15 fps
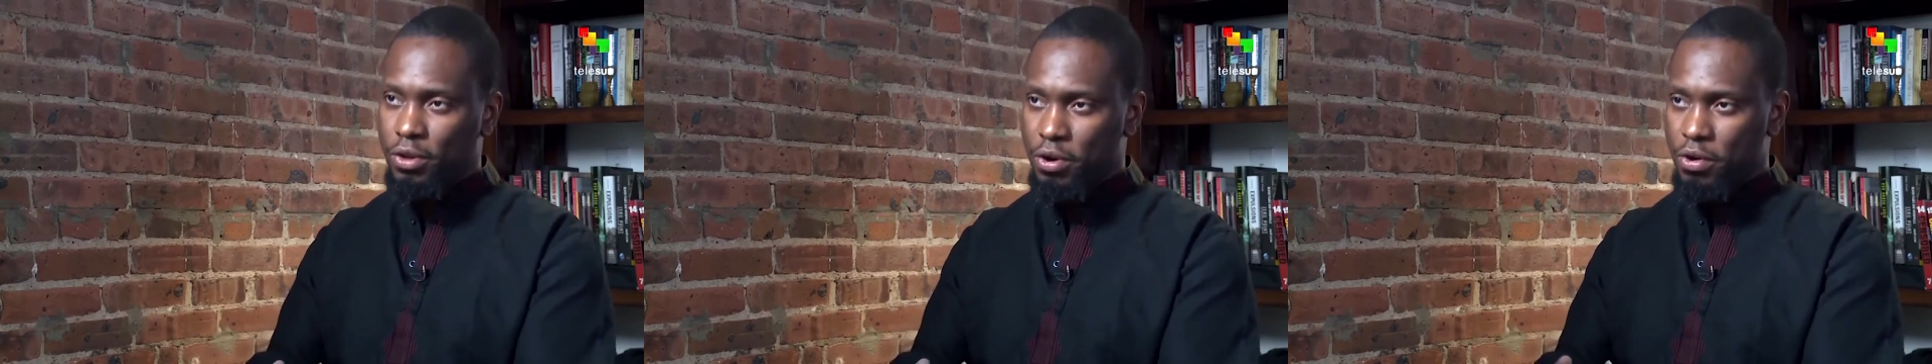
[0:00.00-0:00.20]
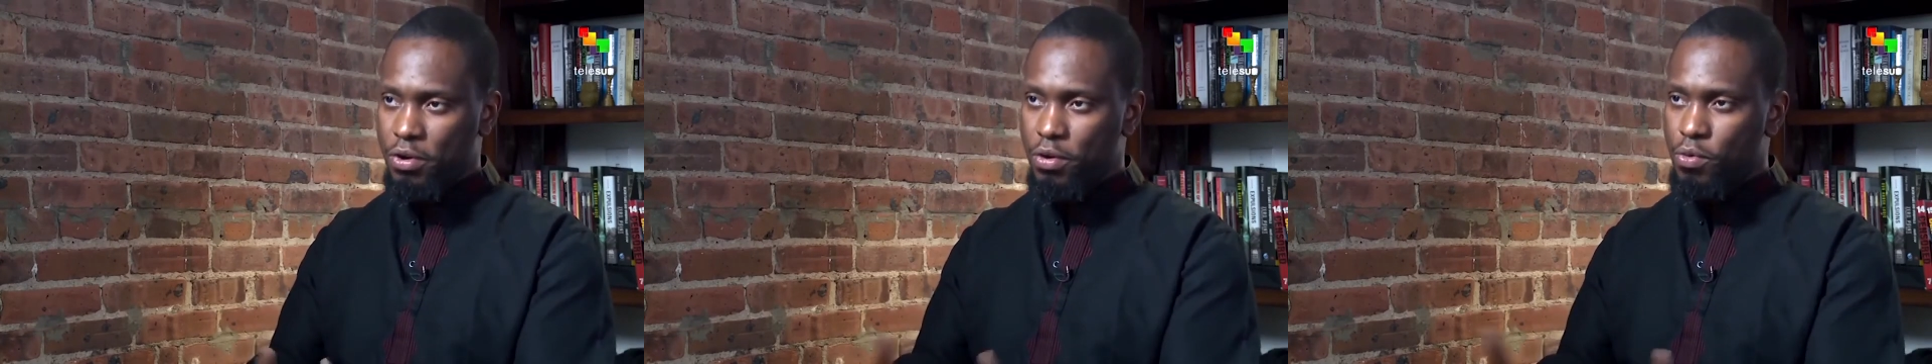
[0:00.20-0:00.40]

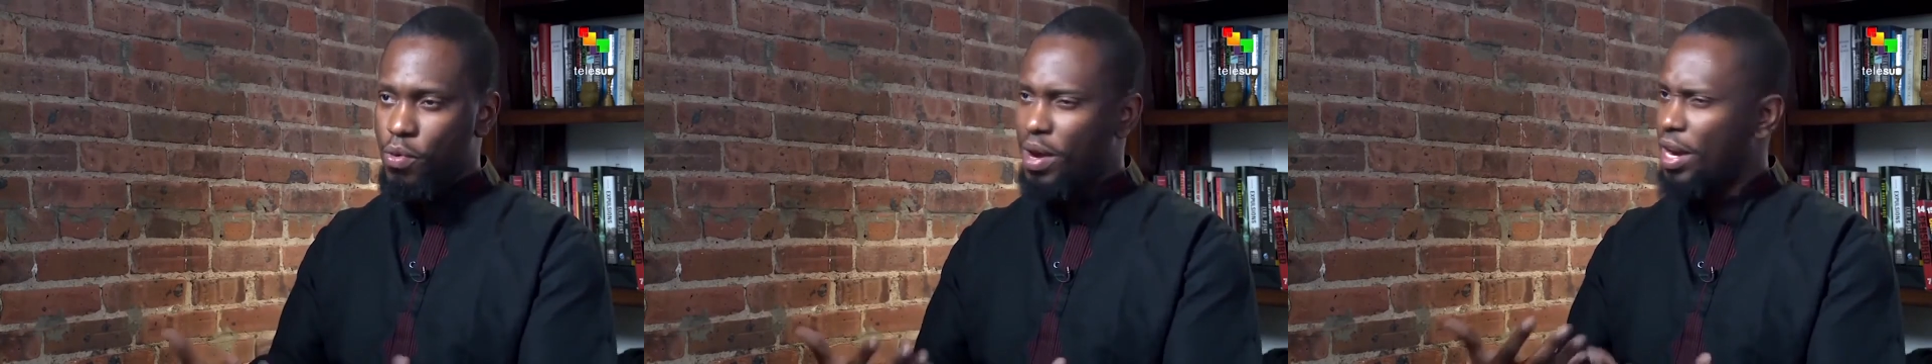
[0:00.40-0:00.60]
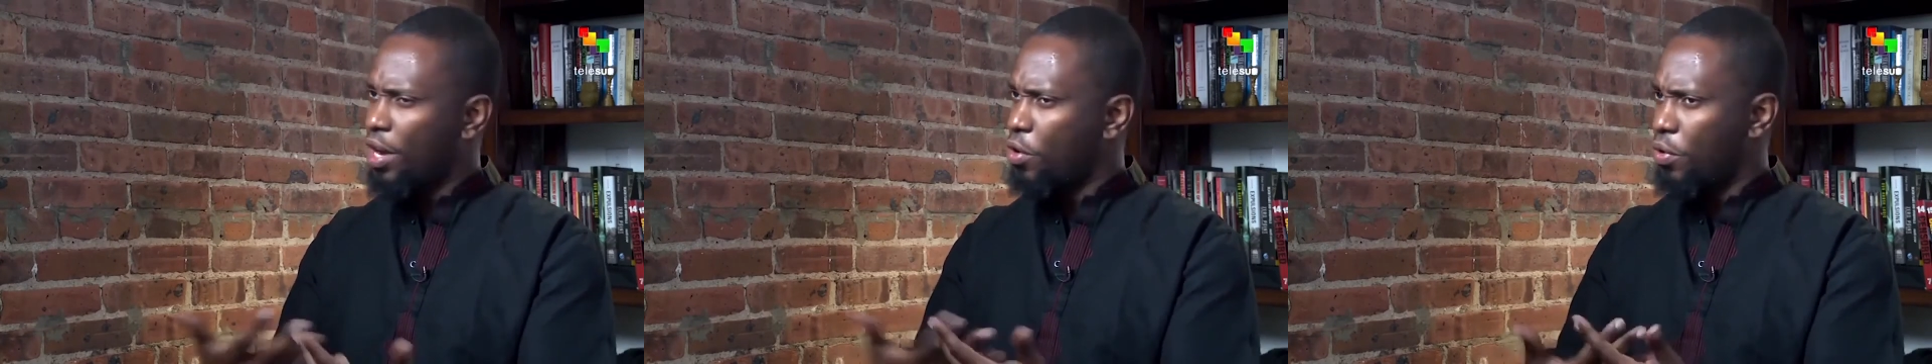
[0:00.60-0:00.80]
Congo
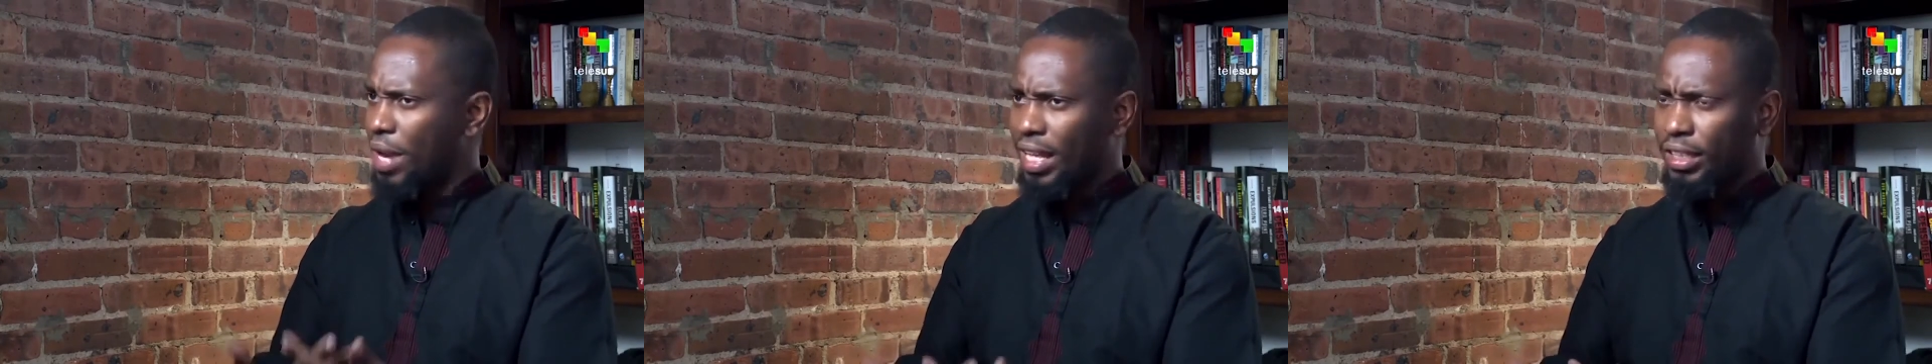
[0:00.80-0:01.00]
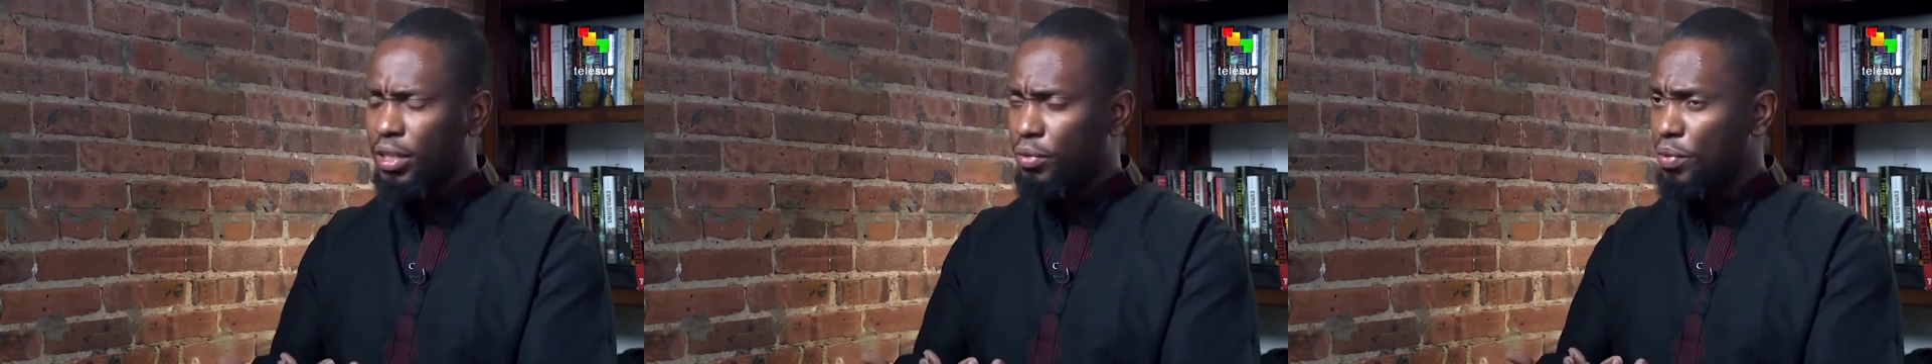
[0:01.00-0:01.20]
who are not
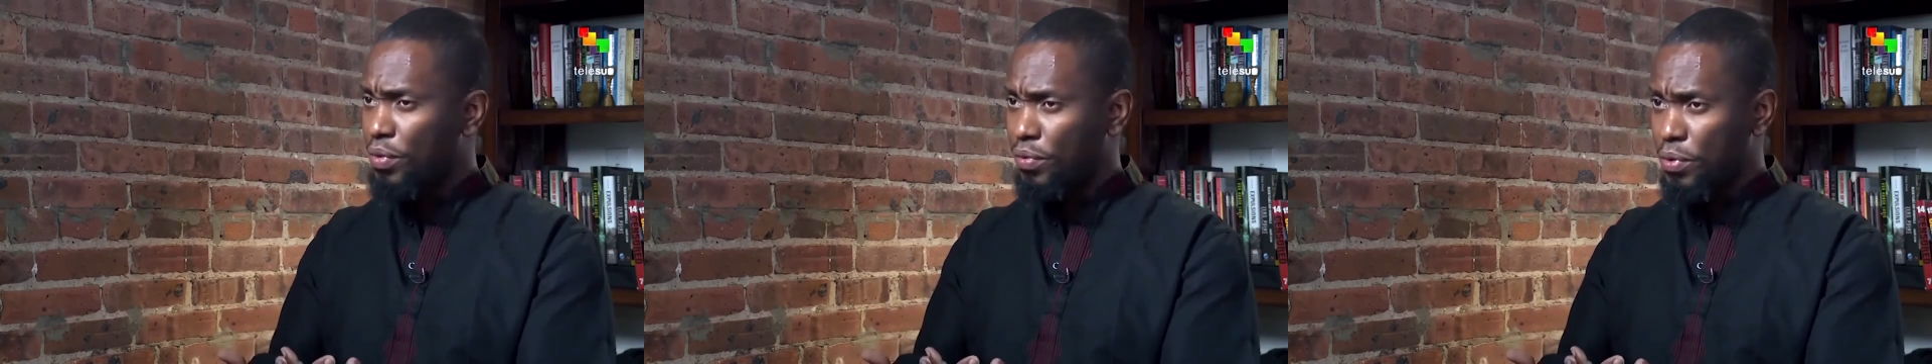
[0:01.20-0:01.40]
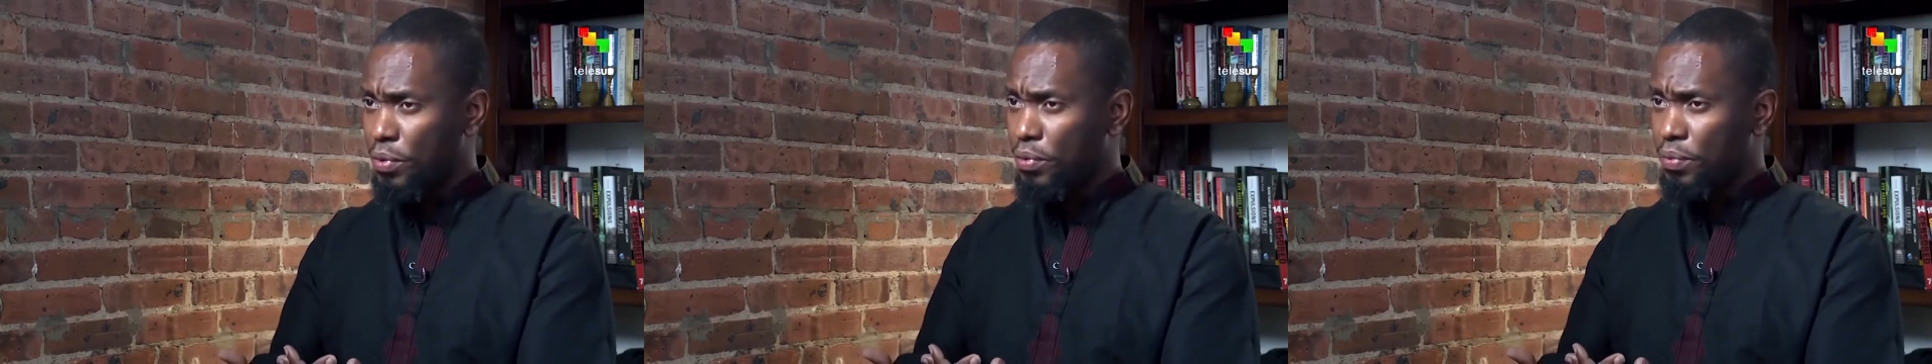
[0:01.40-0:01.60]
connected
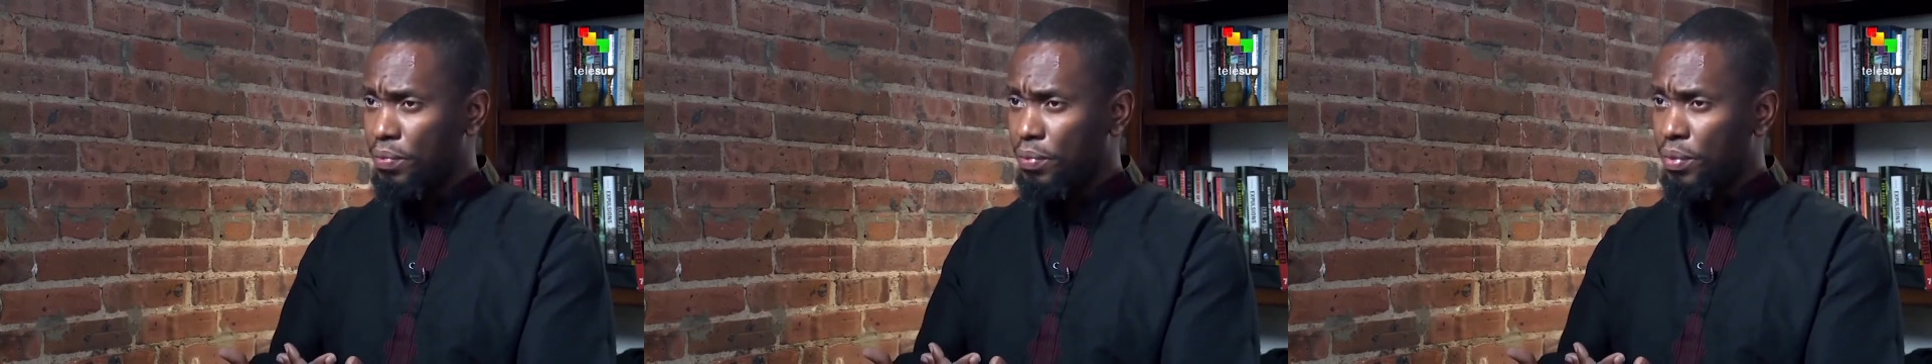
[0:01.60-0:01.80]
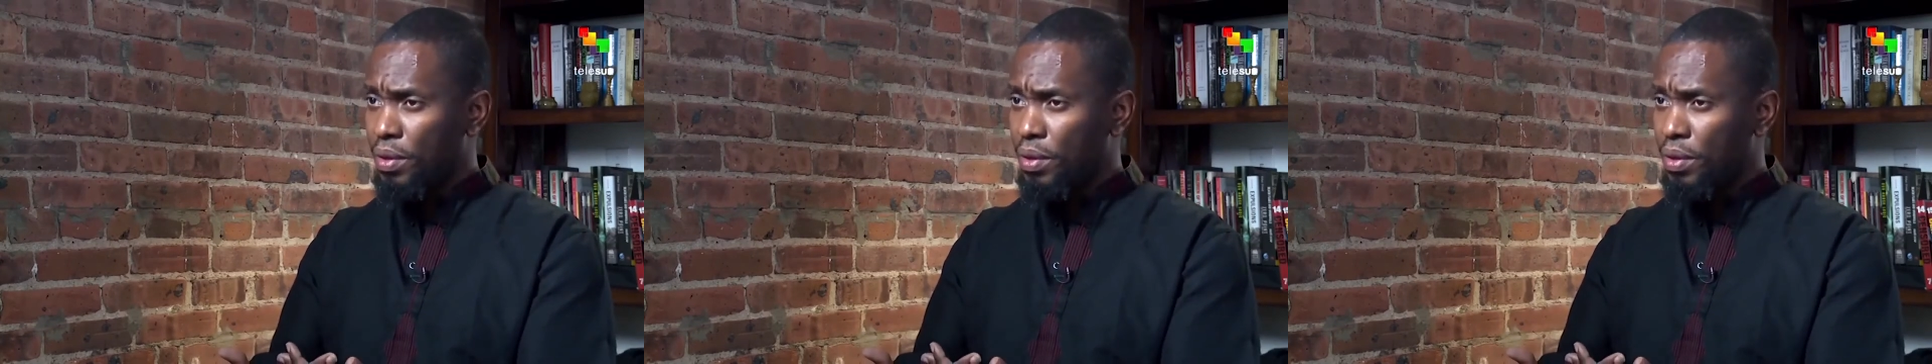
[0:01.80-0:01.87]
with you,